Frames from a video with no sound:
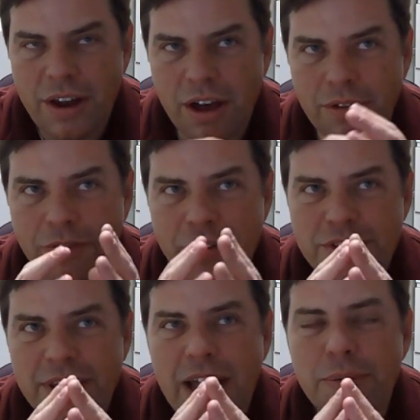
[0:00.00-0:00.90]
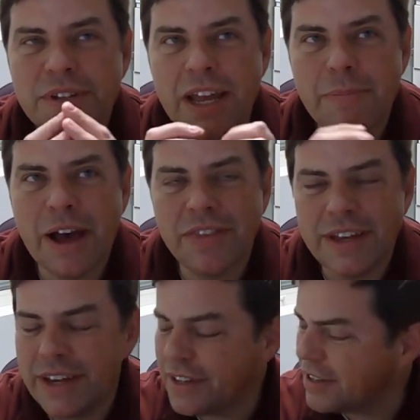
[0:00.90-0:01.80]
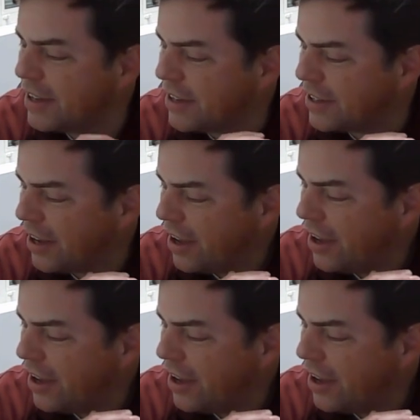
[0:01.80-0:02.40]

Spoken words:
Now, the first thing I will say about these is that,